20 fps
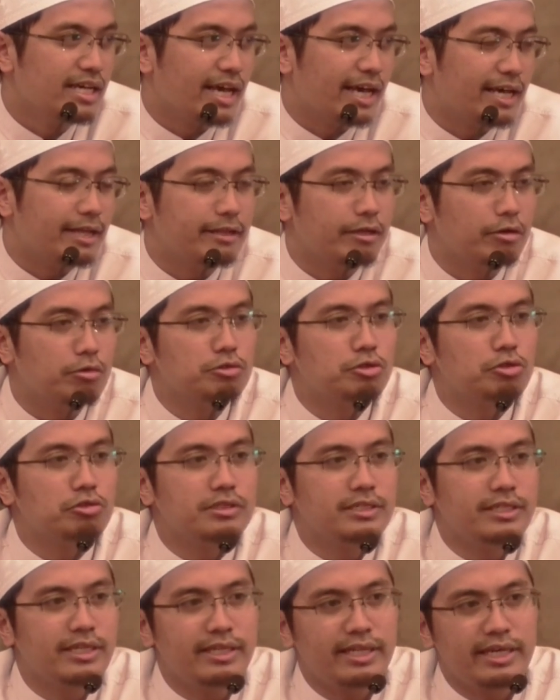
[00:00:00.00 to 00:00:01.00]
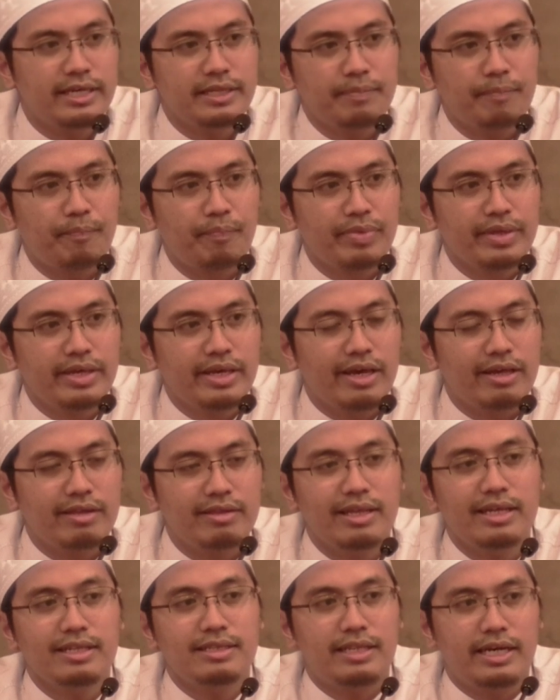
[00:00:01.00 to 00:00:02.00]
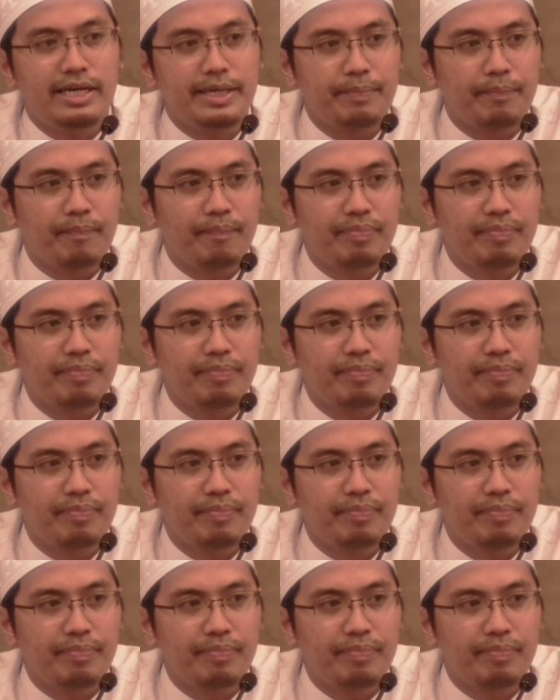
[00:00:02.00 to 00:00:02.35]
And they also say that at that time,